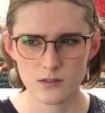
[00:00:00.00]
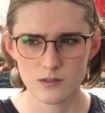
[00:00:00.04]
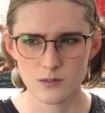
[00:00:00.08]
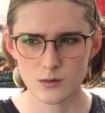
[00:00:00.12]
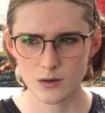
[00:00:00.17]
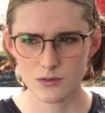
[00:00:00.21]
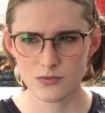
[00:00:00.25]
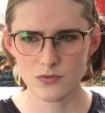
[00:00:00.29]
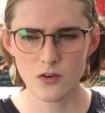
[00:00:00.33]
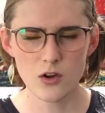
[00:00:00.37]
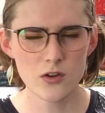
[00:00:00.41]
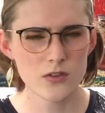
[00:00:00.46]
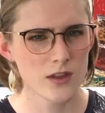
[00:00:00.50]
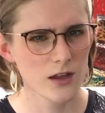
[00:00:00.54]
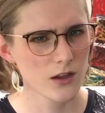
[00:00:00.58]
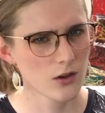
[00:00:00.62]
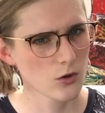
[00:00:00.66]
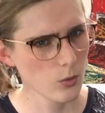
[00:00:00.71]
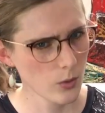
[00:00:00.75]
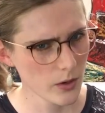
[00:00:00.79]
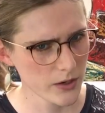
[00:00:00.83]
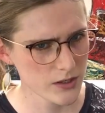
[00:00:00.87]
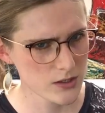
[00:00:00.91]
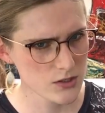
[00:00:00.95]
Now I find that
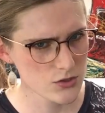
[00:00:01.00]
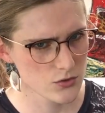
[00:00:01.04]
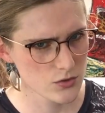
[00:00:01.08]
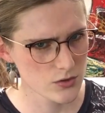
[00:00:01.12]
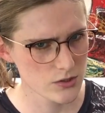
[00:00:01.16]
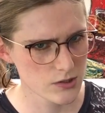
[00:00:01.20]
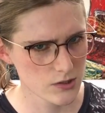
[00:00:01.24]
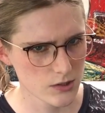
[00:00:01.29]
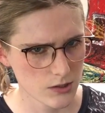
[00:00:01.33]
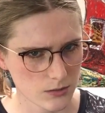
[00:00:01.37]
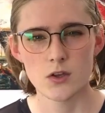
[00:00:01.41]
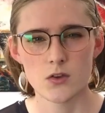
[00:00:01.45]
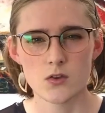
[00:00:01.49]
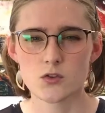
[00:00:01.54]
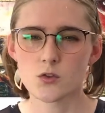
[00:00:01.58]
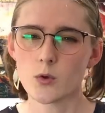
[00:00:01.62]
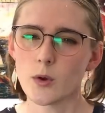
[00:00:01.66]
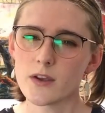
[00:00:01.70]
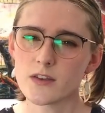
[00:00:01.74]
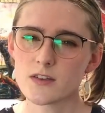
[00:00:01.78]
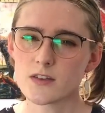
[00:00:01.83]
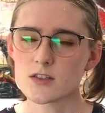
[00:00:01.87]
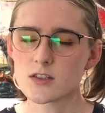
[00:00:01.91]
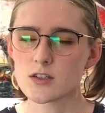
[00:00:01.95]
quite interesting, so
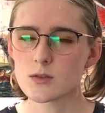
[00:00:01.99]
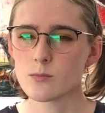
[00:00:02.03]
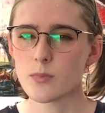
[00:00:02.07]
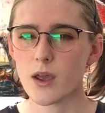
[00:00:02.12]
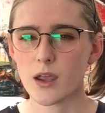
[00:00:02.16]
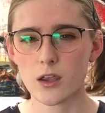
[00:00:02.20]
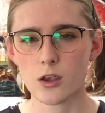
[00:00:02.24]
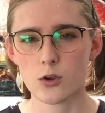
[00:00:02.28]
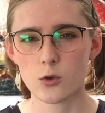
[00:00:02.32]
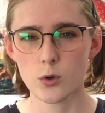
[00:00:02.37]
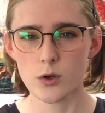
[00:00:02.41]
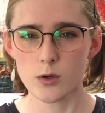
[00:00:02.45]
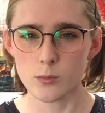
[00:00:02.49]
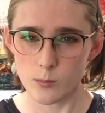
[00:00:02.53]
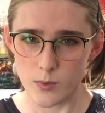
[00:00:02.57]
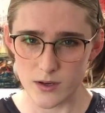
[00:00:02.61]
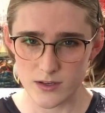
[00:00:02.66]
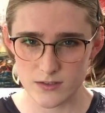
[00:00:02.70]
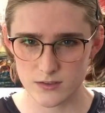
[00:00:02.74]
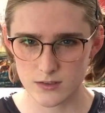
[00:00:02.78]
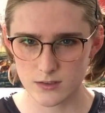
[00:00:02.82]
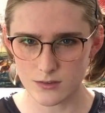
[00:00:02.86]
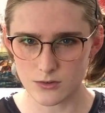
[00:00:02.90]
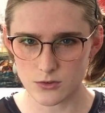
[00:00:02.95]
I sent him back a quick
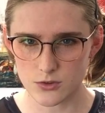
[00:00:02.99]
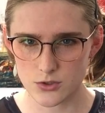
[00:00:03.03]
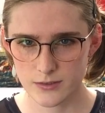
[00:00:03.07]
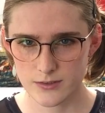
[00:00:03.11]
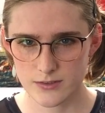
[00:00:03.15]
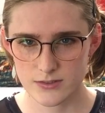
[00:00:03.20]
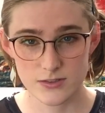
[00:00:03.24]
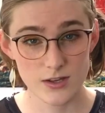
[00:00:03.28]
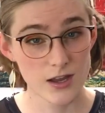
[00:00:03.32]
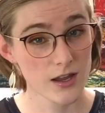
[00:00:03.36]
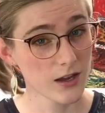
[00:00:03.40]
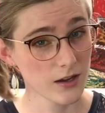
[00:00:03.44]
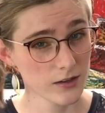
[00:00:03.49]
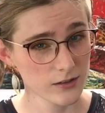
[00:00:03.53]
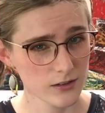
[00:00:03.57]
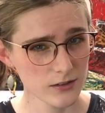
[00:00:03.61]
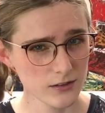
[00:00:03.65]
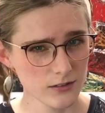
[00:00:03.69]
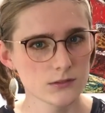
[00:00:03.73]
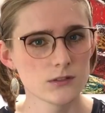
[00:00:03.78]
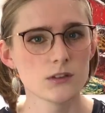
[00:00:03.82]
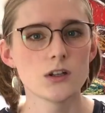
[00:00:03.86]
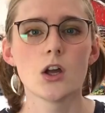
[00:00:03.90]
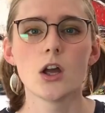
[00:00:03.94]
message saying,
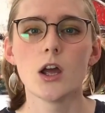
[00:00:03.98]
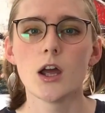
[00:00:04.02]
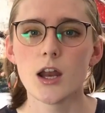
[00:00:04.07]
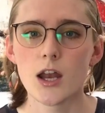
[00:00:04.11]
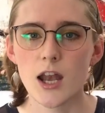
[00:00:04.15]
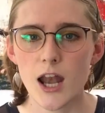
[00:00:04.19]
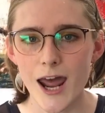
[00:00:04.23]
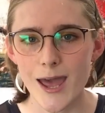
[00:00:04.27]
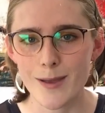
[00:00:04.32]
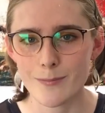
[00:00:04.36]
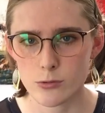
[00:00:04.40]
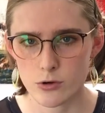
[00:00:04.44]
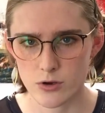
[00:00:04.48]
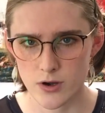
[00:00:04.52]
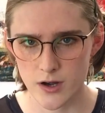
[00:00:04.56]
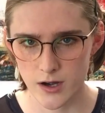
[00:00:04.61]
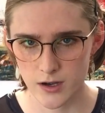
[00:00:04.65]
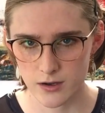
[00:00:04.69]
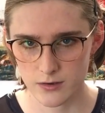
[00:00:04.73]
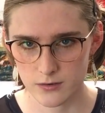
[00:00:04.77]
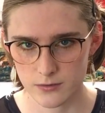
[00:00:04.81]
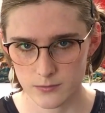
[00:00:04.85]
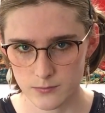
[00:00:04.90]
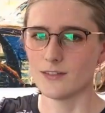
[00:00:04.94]
elaborate.
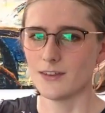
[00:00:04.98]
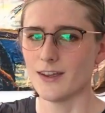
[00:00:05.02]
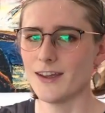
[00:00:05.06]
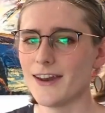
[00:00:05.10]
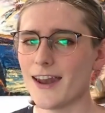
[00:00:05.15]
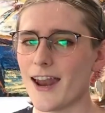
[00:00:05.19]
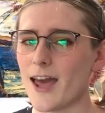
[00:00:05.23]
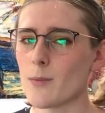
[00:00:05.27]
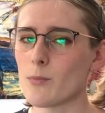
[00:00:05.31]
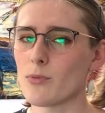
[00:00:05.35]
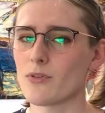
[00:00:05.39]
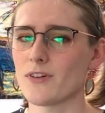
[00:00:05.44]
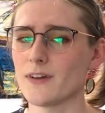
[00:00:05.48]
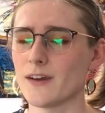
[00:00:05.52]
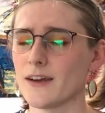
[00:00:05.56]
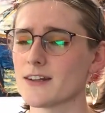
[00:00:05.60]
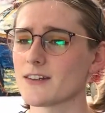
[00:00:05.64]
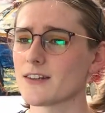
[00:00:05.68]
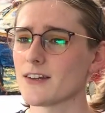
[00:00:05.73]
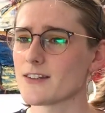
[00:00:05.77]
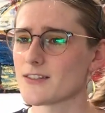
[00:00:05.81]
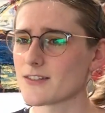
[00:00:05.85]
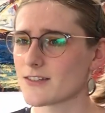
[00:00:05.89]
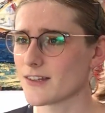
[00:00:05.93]
Elaborate,
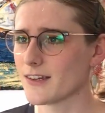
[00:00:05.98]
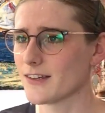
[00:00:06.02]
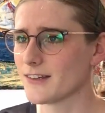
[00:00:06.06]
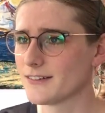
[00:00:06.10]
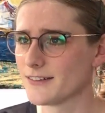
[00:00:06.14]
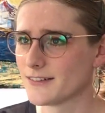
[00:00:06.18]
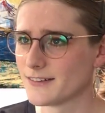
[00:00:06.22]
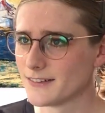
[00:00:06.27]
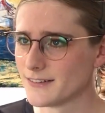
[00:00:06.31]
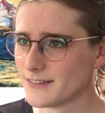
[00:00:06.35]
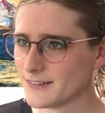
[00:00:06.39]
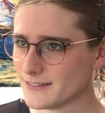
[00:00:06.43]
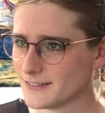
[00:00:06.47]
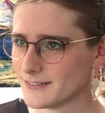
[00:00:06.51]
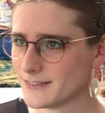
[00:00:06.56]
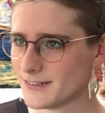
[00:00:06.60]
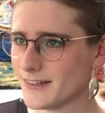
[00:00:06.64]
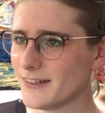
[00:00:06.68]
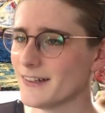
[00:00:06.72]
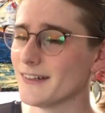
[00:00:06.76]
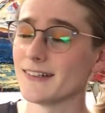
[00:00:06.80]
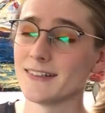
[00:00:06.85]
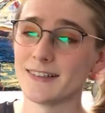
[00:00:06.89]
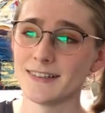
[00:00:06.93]
I said.
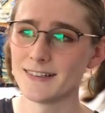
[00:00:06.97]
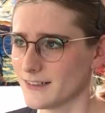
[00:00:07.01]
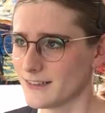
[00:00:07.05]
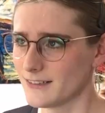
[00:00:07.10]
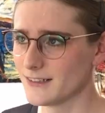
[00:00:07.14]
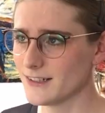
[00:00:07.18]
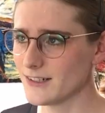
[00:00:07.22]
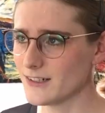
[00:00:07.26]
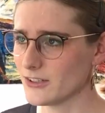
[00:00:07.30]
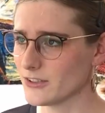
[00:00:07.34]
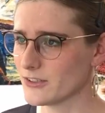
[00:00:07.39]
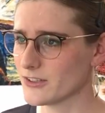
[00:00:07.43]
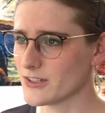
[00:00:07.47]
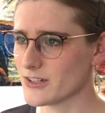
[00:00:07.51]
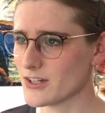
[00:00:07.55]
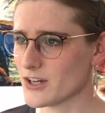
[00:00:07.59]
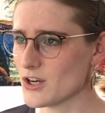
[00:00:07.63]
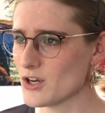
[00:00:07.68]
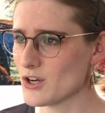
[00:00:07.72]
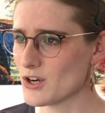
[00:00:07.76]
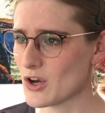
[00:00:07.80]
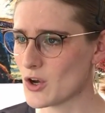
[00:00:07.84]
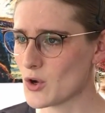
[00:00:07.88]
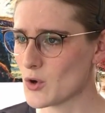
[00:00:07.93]
Little did he
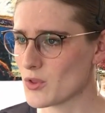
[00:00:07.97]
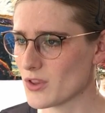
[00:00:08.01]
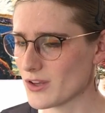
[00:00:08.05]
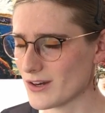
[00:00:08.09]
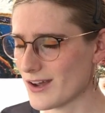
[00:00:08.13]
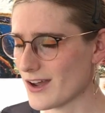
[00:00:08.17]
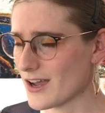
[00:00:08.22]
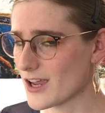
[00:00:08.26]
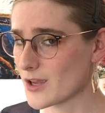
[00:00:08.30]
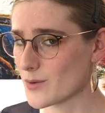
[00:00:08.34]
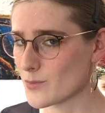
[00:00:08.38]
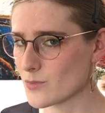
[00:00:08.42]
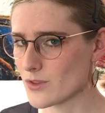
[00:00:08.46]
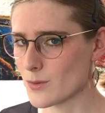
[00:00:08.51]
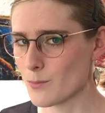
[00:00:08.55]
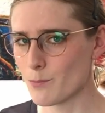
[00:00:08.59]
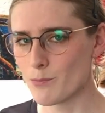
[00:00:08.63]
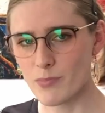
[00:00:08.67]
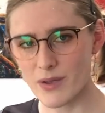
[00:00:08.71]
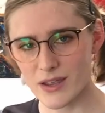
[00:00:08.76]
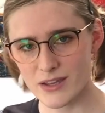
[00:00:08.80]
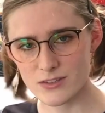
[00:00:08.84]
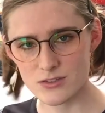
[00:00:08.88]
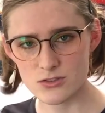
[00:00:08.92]
know that I am the
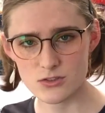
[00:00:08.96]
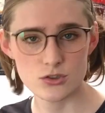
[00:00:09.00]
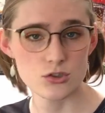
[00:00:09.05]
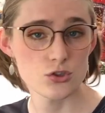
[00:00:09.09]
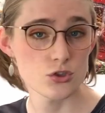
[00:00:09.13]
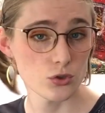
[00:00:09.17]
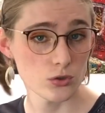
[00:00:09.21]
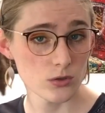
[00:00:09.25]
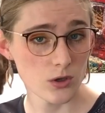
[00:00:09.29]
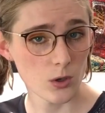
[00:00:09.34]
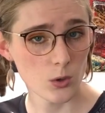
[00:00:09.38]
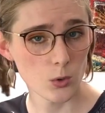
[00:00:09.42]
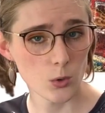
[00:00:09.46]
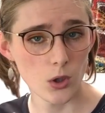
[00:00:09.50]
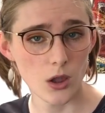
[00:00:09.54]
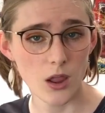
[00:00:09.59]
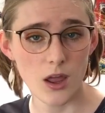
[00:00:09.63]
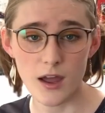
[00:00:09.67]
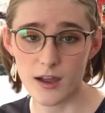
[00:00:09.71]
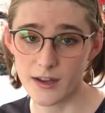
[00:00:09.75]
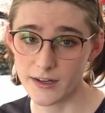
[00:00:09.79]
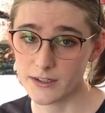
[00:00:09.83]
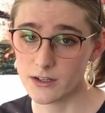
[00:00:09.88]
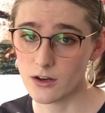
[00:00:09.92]
best troll
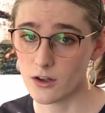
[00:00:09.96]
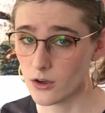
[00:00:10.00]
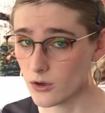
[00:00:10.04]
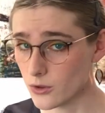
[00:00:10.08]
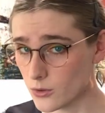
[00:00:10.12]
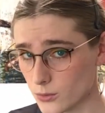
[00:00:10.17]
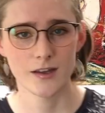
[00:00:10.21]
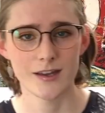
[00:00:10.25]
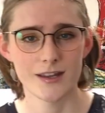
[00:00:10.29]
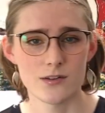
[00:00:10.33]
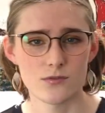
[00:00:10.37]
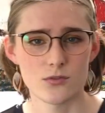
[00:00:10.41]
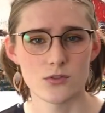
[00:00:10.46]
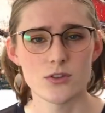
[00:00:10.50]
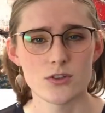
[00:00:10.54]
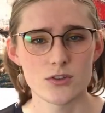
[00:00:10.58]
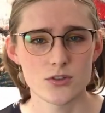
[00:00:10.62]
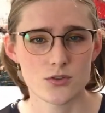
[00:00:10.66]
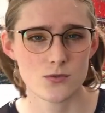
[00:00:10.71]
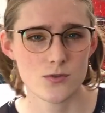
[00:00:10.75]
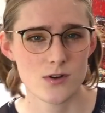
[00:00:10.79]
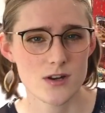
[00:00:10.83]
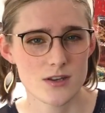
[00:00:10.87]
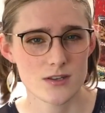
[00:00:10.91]
I know, and for
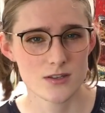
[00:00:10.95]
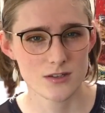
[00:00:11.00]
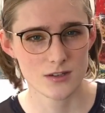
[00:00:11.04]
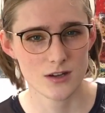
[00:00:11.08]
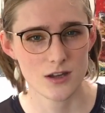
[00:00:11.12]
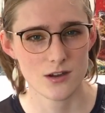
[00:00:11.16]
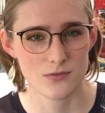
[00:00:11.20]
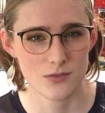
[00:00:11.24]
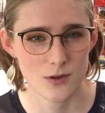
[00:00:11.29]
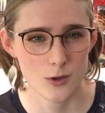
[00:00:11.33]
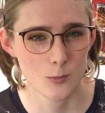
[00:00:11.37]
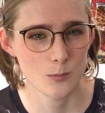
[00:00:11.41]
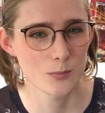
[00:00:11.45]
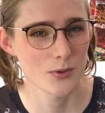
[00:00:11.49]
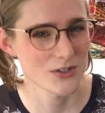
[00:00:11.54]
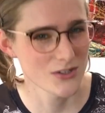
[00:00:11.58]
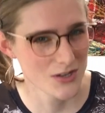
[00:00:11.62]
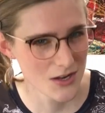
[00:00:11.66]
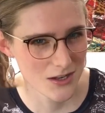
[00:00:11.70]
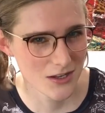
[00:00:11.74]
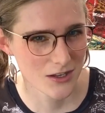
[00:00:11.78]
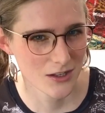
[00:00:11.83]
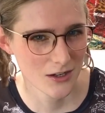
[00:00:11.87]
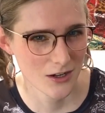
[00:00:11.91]
this reason I felt
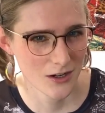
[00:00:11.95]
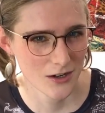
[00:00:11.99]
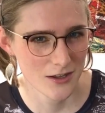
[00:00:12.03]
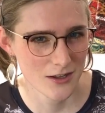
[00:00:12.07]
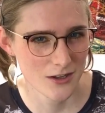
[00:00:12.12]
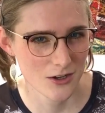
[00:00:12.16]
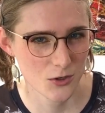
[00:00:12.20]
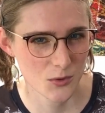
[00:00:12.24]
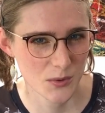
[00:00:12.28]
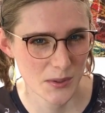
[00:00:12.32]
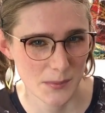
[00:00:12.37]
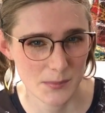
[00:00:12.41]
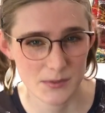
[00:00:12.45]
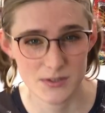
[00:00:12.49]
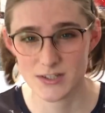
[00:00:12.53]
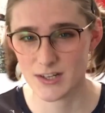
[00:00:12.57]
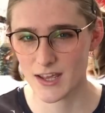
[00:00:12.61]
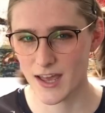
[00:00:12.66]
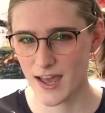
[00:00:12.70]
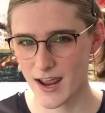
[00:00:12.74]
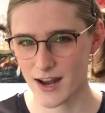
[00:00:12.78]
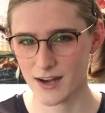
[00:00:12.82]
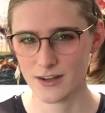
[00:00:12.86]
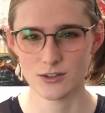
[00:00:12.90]
particularly equipped to
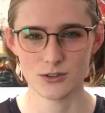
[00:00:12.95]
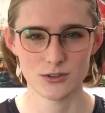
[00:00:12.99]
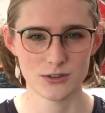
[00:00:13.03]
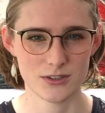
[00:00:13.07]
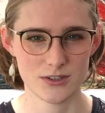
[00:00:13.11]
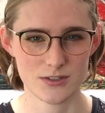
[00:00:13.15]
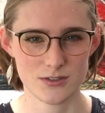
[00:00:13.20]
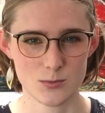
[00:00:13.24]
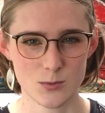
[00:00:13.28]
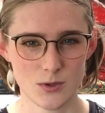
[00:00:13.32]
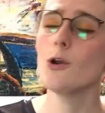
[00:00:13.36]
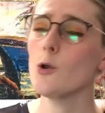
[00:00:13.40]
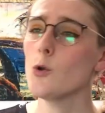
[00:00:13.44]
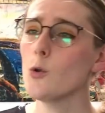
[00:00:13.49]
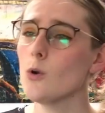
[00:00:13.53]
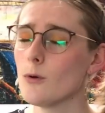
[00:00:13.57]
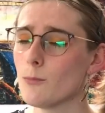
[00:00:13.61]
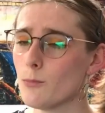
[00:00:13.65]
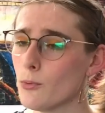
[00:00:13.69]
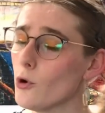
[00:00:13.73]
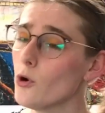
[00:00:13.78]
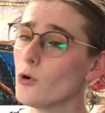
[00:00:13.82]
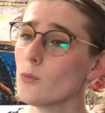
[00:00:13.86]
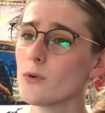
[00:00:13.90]
handle this one. You were
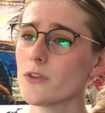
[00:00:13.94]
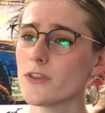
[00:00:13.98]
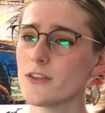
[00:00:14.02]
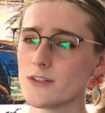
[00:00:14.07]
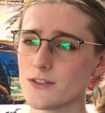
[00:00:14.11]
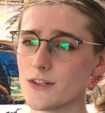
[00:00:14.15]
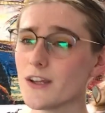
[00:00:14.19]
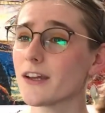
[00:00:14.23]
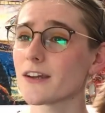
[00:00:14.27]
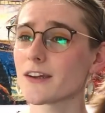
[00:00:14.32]
born with a dick.